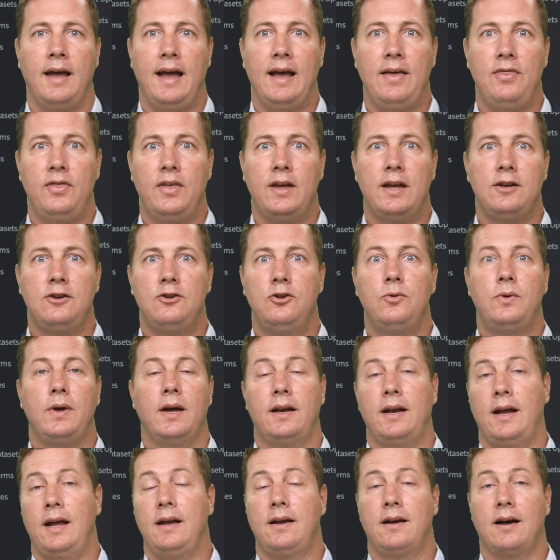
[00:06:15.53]
and then you
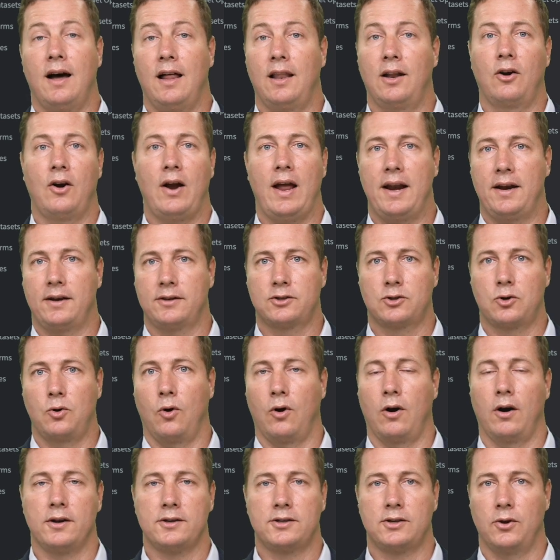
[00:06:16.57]
get a color and a
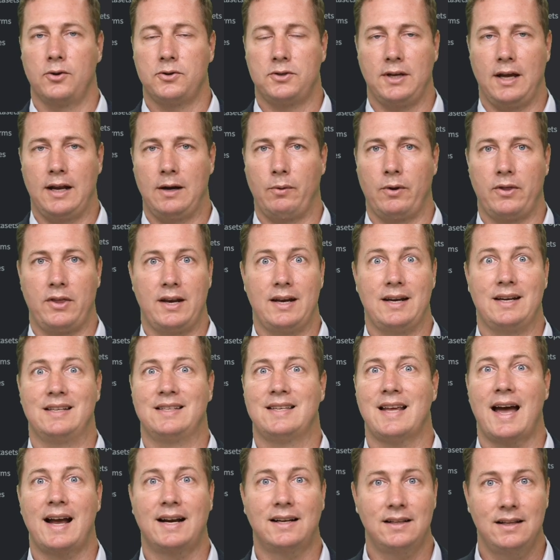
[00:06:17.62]
score associated with it,
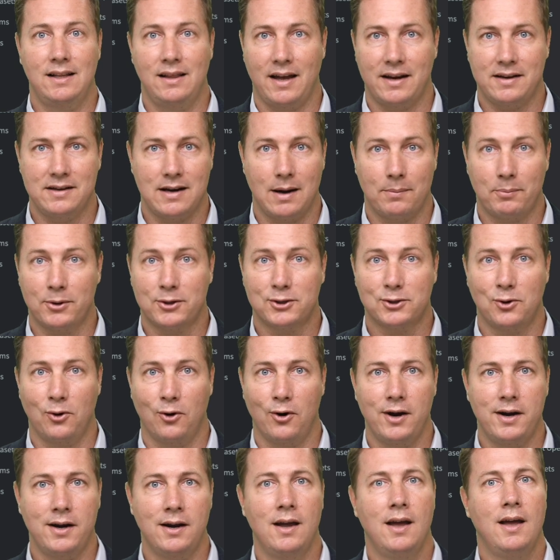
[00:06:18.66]
exactly like number
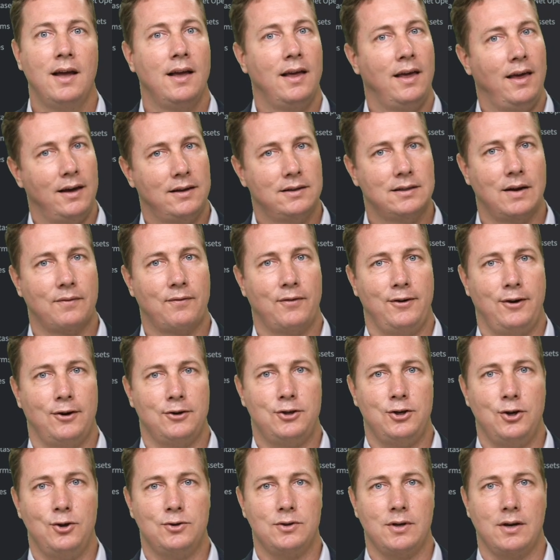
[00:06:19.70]
scoring, except for you're
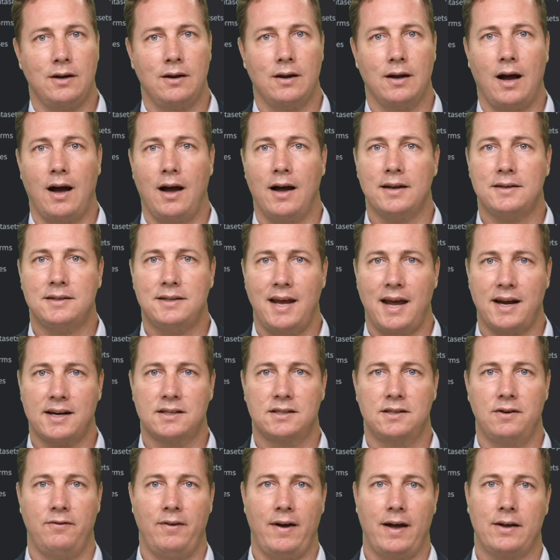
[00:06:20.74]
choosing
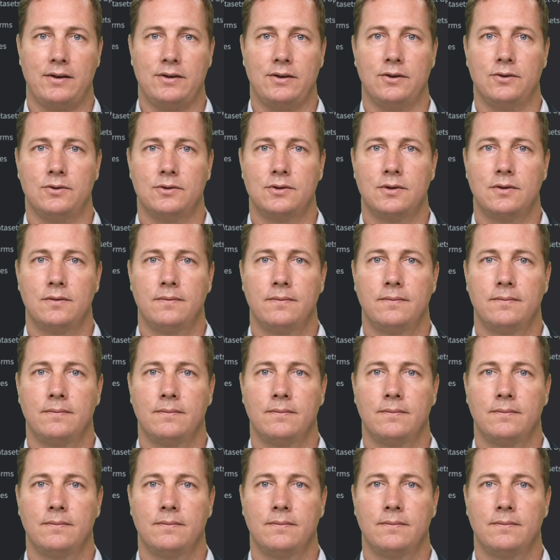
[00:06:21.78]
text values.